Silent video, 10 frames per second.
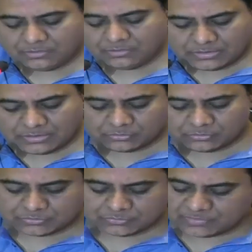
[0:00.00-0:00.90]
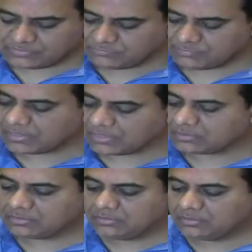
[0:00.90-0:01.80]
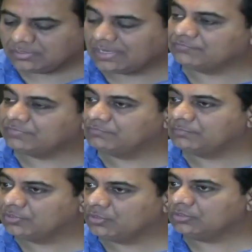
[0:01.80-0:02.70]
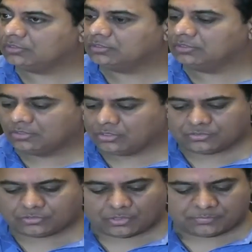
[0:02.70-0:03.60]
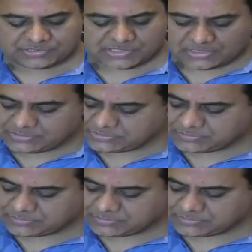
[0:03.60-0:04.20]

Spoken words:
And 2020, we're back right where we belong, on top of the charts.